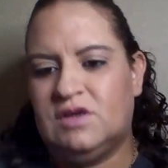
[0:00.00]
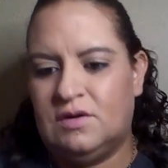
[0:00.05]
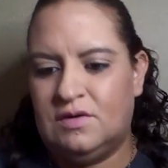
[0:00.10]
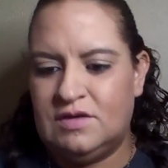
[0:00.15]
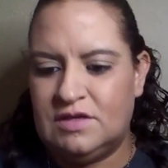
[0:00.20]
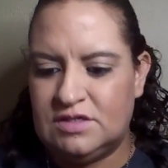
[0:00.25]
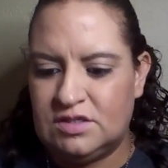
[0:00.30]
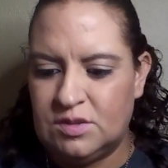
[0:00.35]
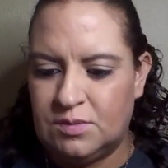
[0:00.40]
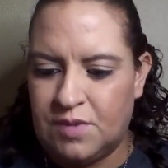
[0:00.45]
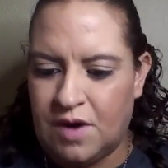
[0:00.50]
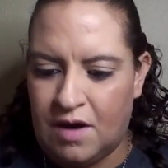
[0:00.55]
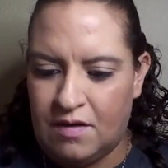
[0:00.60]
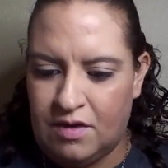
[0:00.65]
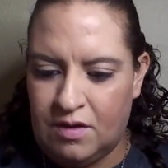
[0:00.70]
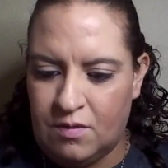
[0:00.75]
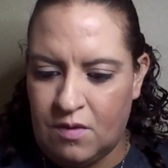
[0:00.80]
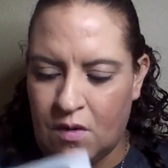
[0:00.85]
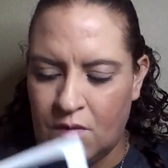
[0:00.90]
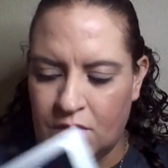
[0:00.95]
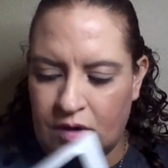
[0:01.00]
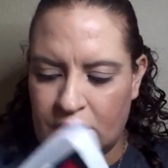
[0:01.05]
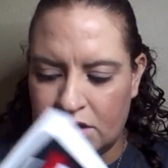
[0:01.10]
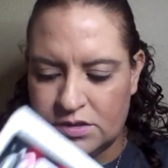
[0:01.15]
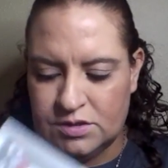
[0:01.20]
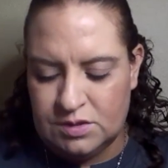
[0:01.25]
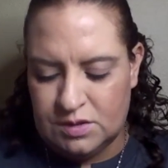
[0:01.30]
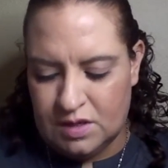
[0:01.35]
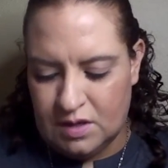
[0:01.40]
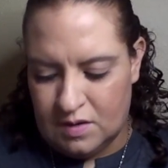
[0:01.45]
this one probably won't work too
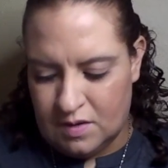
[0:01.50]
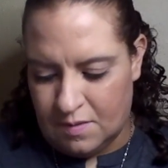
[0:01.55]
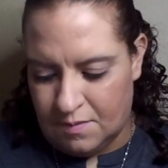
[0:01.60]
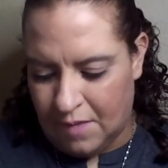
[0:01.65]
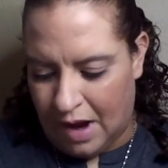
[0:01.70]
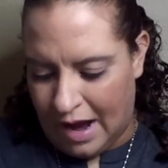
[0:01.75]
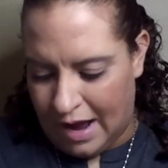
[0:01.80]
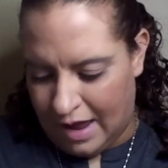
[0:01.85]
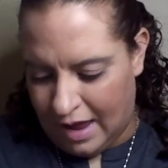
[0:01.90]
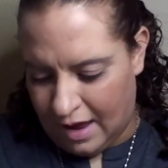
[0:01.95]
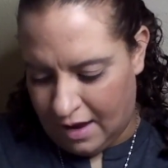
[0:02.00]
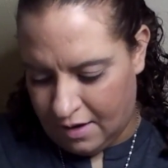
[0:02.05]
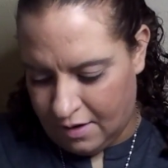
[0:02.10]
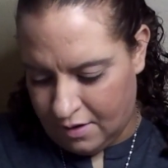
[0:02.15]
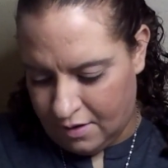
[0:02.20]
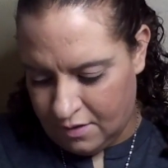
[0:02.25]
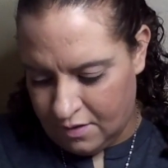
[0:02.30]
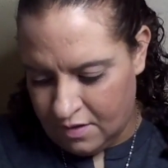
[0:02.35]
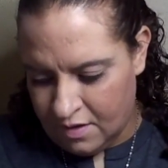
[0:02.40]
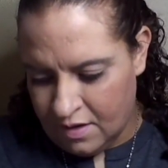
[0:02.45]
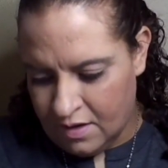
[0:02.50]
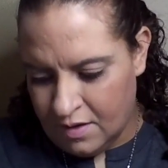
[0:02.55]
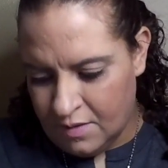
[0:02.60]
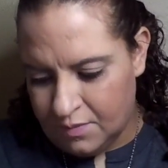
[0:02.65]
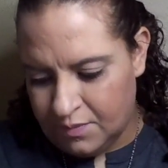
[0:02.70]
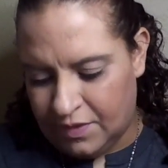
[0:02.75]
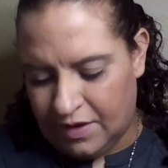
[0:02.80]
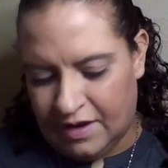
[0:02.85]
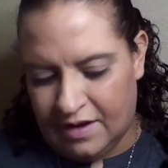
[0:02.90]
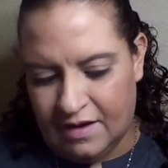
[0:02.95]
good on my hair,
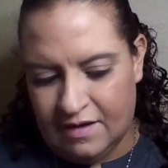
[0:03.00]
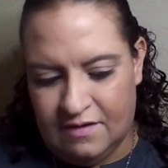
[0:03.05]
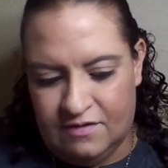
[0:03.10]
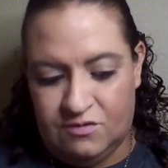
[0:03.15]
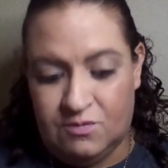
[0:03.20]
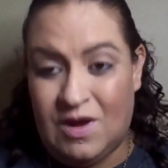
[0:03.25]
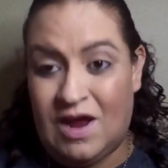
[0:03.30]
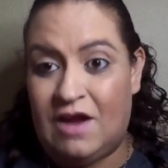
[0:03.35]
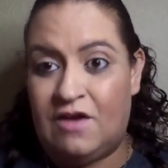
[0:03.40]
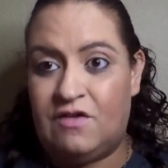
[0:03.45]
because my hair's